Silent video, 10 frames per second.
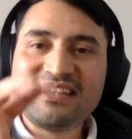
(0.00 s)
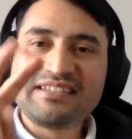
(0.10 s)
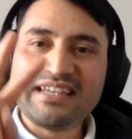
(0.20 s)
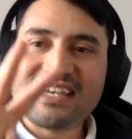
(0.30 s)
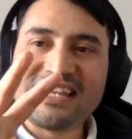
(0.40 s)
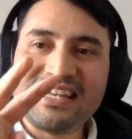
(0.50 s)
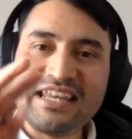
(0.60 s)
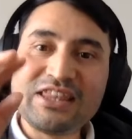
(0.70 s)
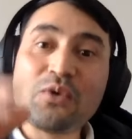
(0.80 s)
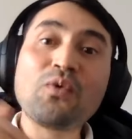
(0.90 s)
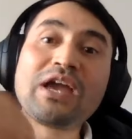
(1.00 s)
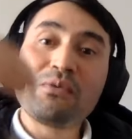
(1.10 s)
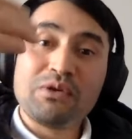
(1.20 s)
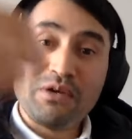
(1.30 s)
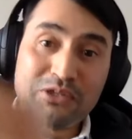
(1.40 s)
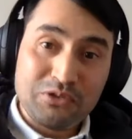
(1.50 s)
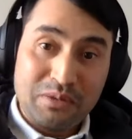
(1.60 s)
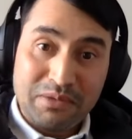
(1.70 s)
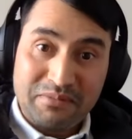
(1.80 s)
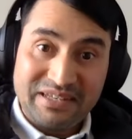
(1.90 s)
Second, in the way we want
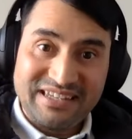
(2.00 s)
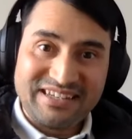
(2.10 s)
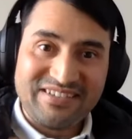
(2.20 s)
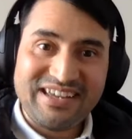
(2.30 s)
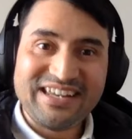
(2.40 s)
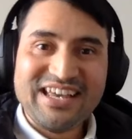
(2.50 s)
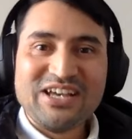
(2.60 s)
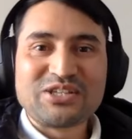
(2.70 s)
to implement it, right?